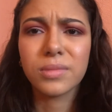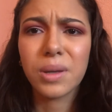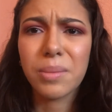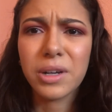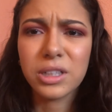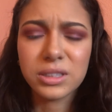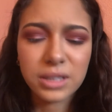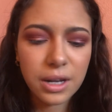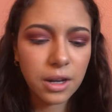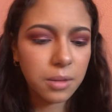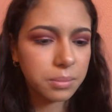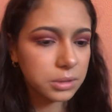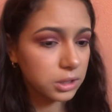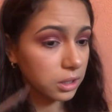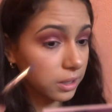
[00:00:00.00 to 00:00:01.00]
better
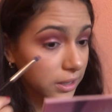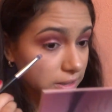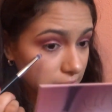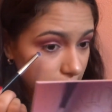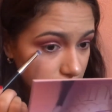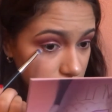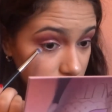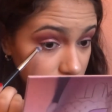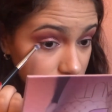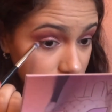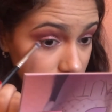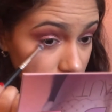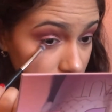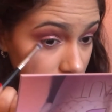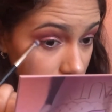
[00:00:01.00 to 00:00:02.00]
setup so you guys can actually
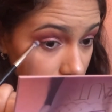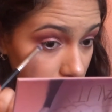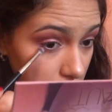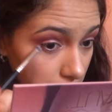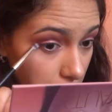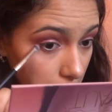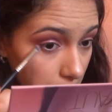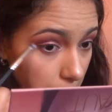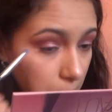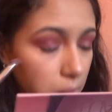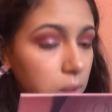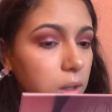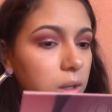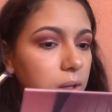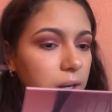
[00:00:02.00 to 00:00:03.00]
see
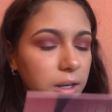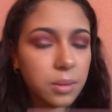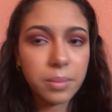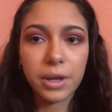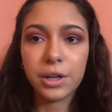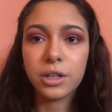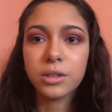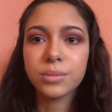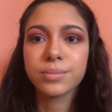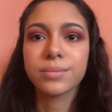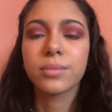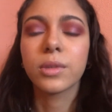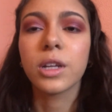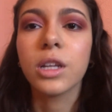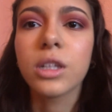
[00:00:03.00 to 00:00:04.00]
kind of better
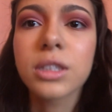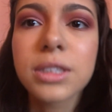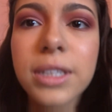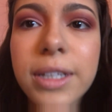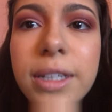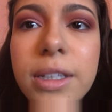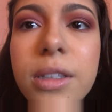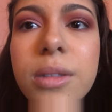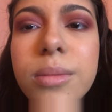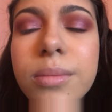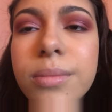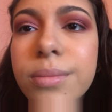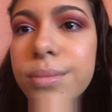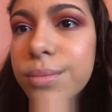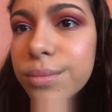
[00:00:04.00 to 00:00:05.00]
what it looks like.
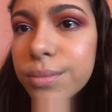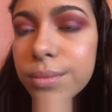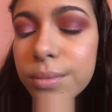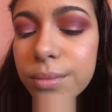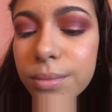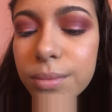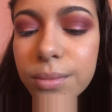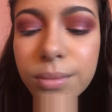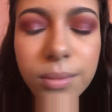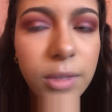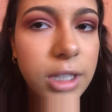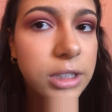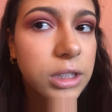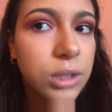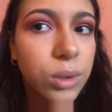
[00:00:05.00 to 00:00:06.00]

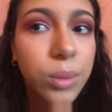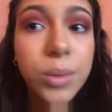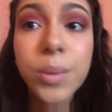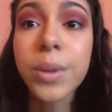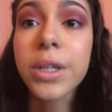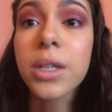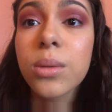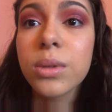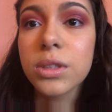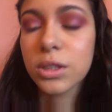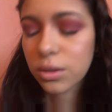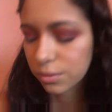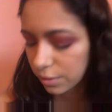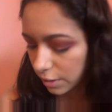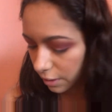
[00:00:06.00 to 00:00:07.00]
This is what we're working with
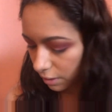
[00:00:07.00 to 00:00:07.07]
so far.